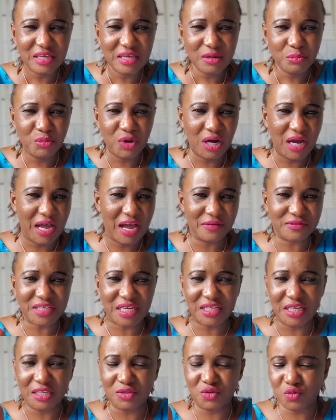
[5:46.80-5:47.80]
But after
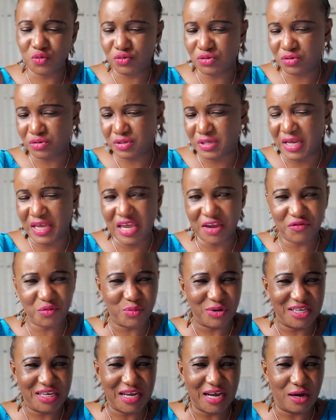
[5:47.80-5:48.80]
they took
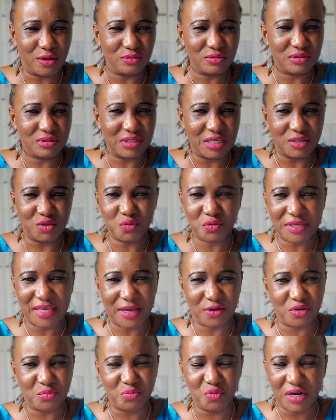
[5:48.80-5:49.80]
everybody out. They took
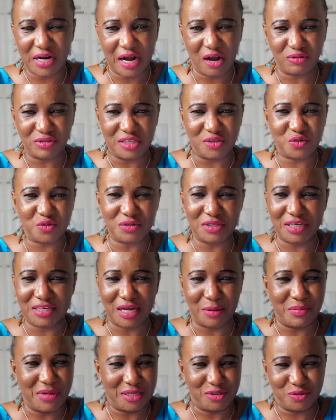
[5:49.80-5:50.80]
ECOMOG out. They took the
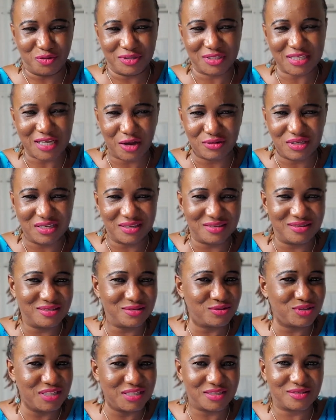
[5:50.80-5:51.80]
Kamajors out. They
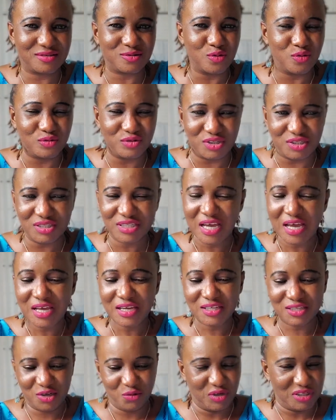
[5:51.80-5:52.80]
took the soldiers.
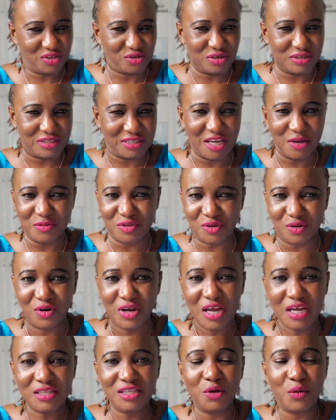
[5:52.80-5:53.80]
It was just them. So
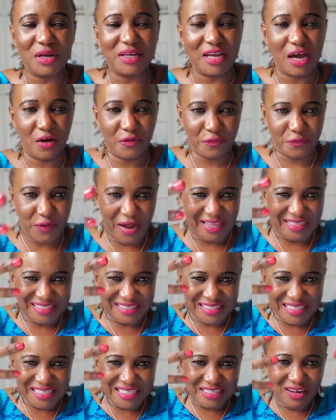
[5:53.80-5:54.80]
they were now
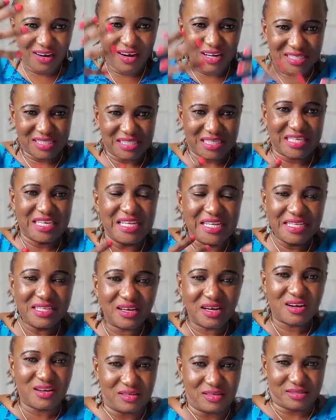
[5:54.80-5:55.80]
fighting us,
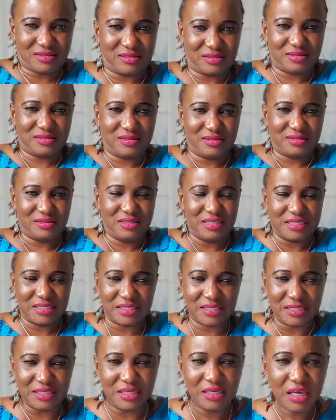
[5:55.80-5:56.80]
killing us.
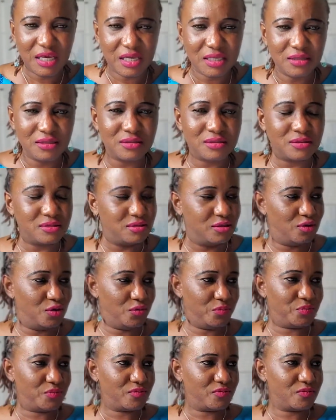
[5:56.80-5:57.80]
This, the, you
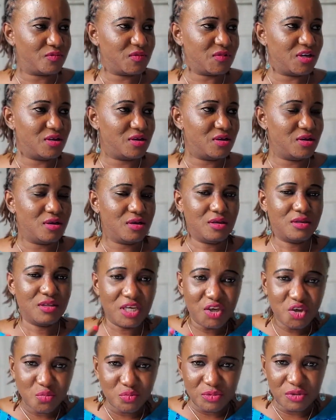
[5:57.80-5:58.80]
know, the,
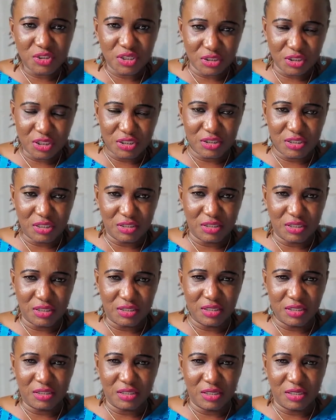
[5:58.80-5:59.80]
hum, the, the, the, the,
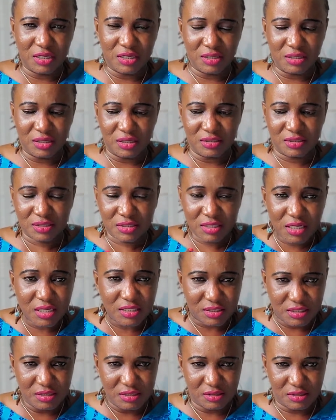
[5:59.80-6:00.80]
the, the
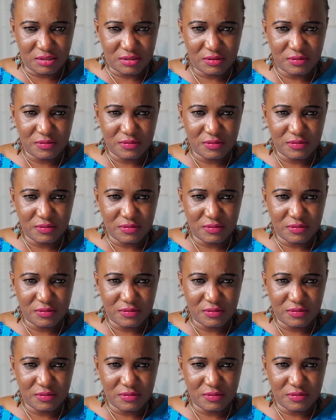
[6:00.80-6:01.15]
citizens